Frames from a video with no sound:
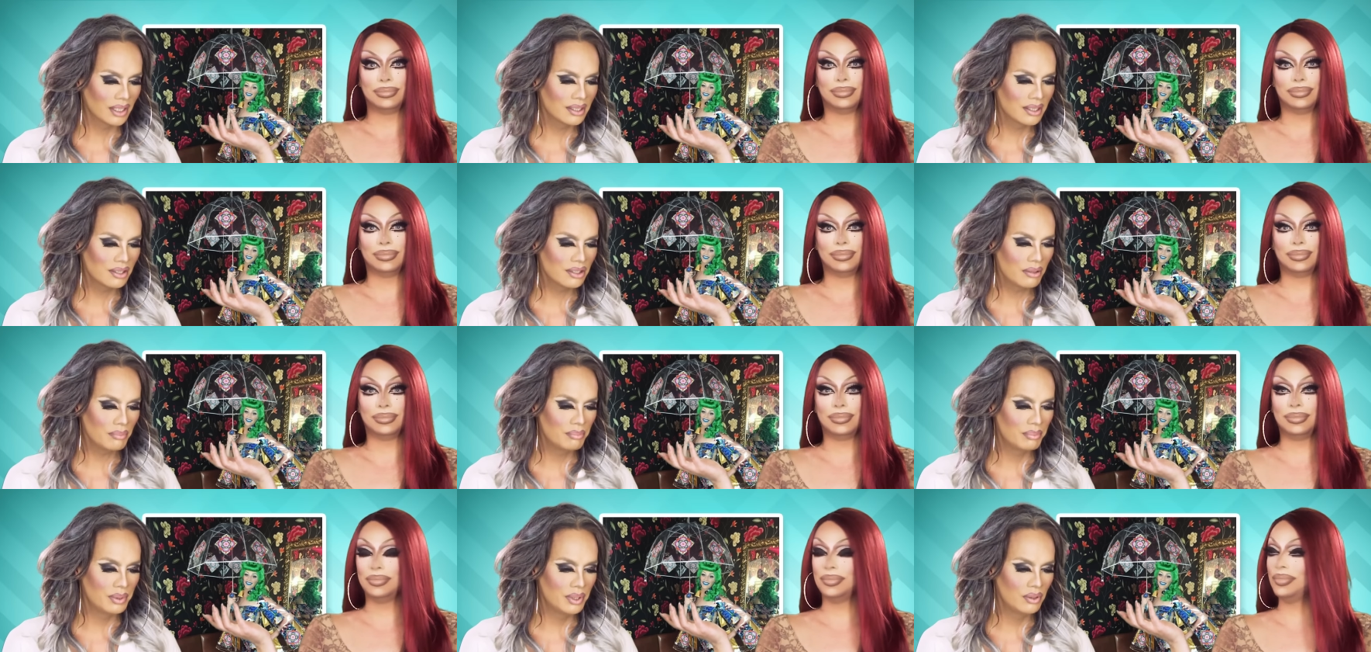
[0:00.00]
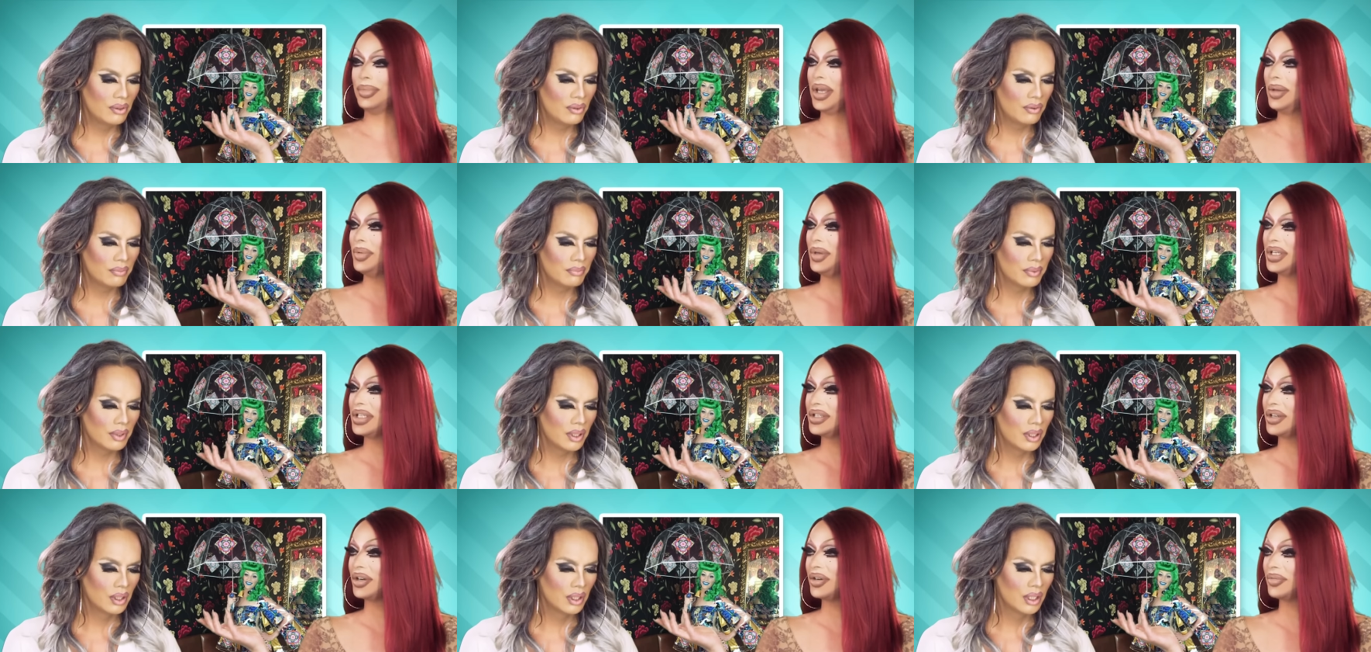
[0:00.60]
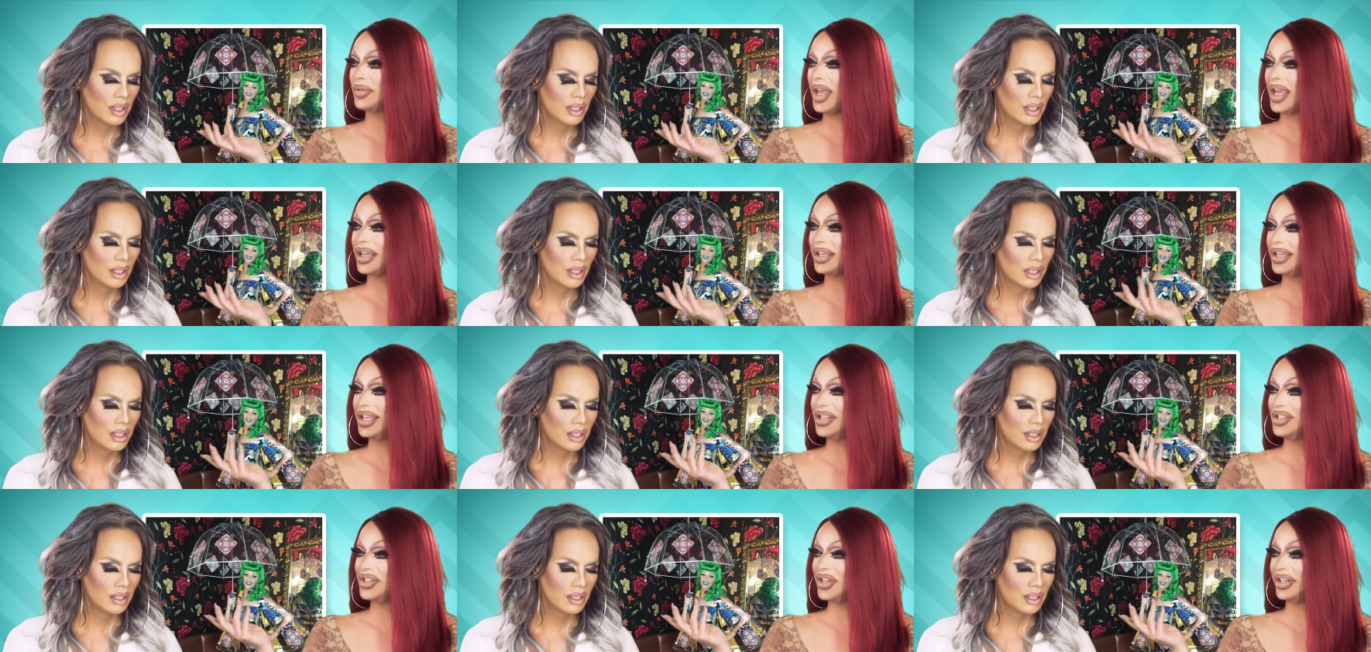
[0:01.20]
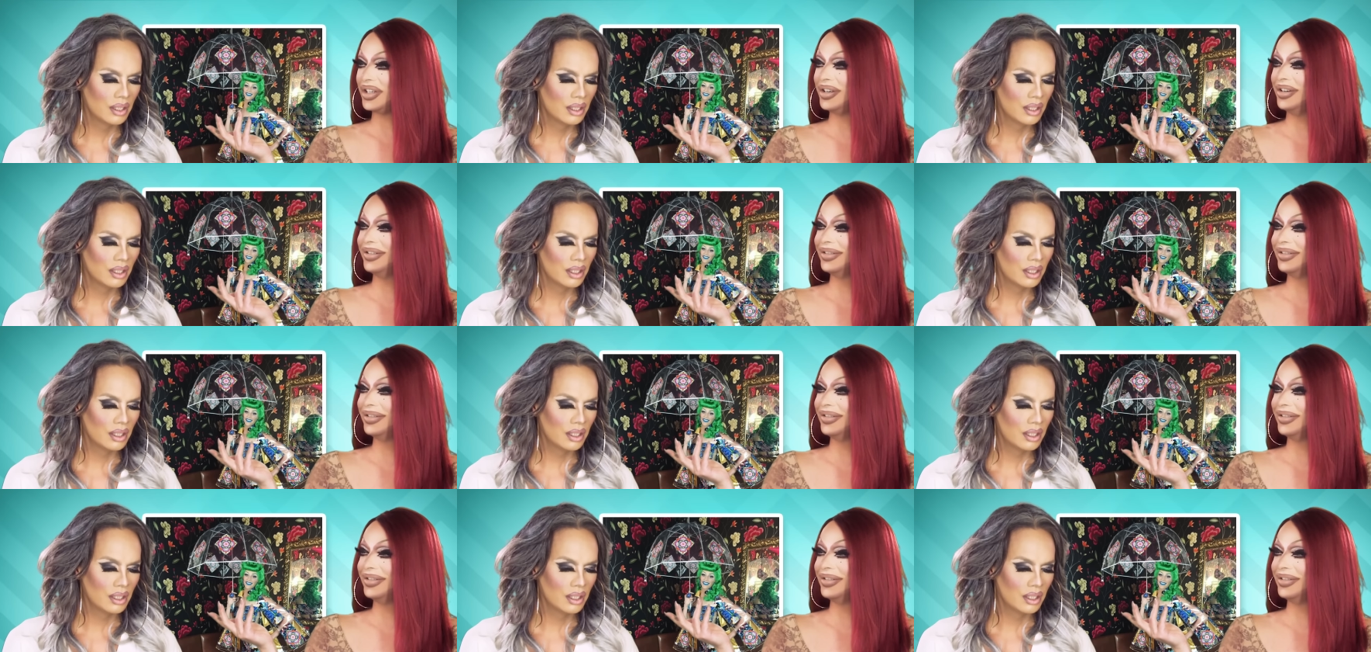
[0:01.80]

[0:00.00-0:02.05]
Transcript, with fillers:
Speaker 1: Such a beautiful... Maybe it's her like kitchen.